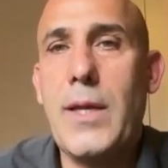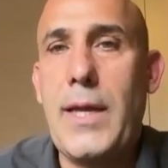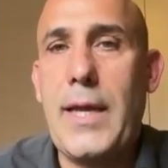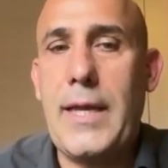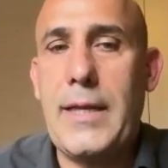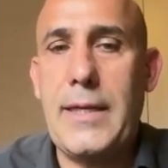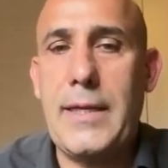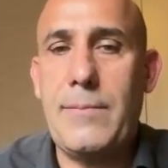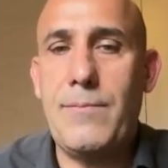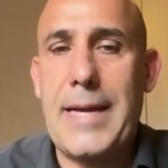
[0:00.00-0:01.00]

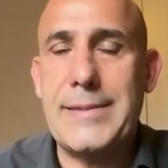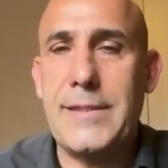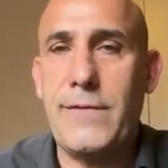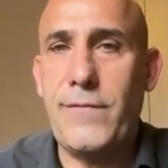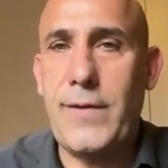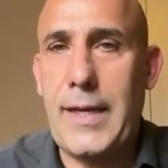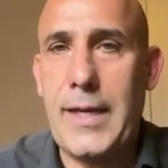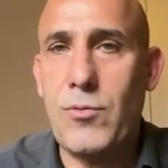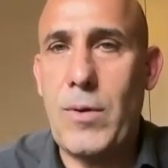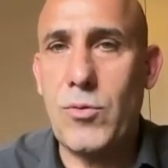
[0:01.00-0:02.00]
a massive
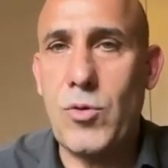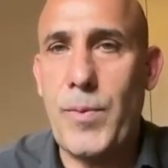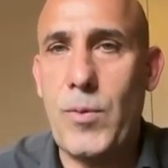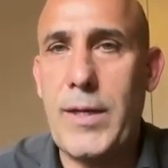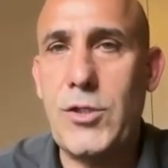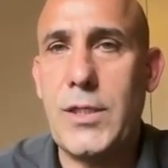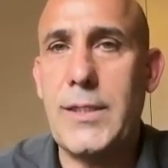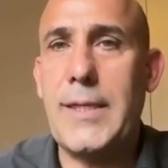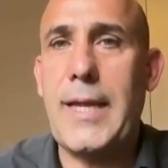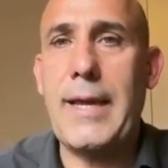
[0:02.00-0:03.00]
ground
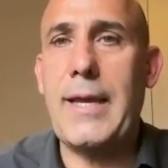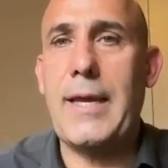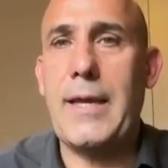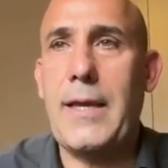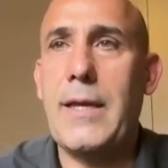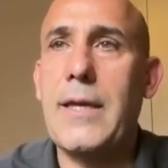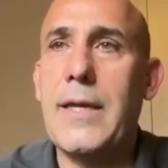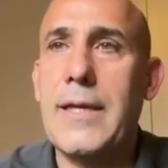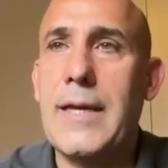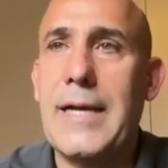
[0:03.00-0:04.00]
operation
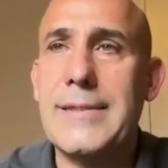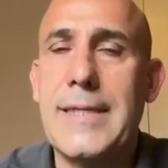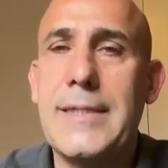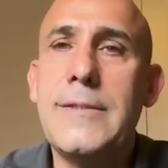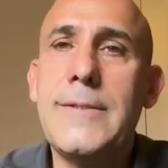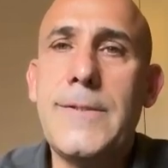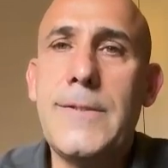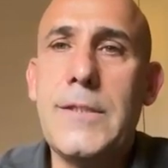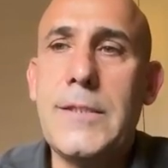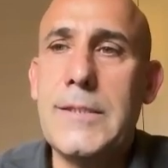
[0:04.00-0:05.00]
in Gaza.
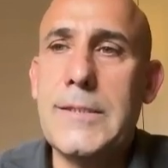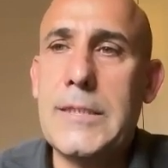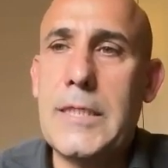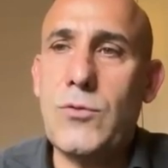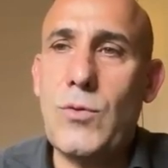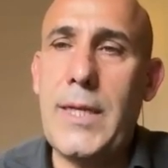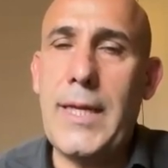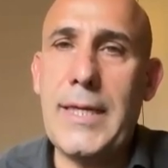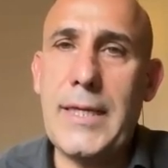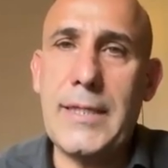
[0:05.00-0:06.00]
And
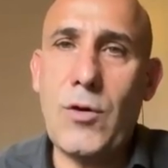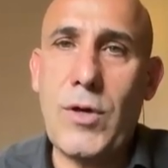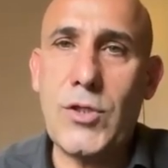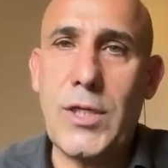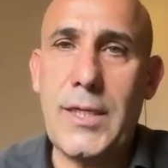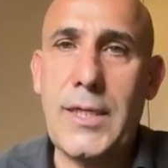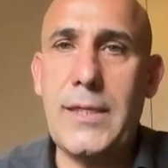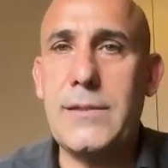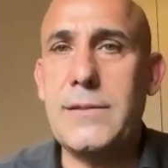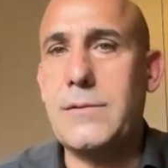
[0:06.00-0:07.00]
really the question
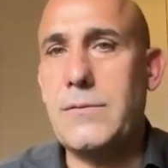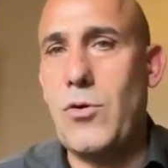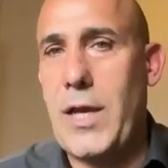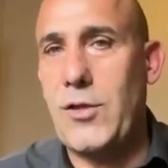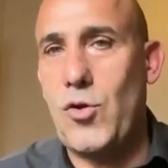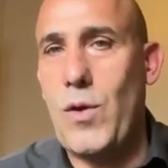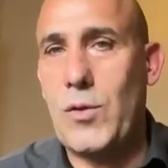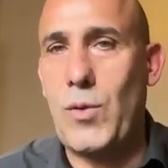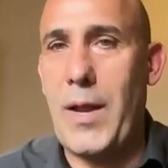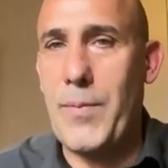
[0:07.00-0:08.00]
is, okay, so
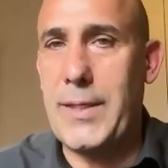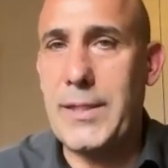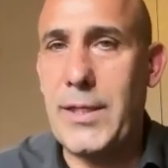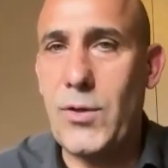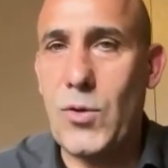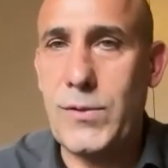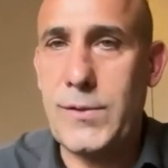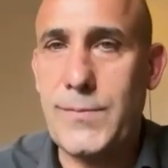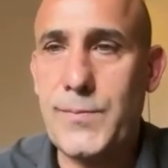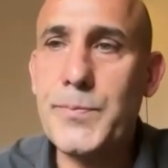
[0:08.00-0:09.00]
what will happen in the
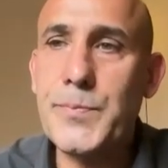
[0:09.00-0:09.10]
north?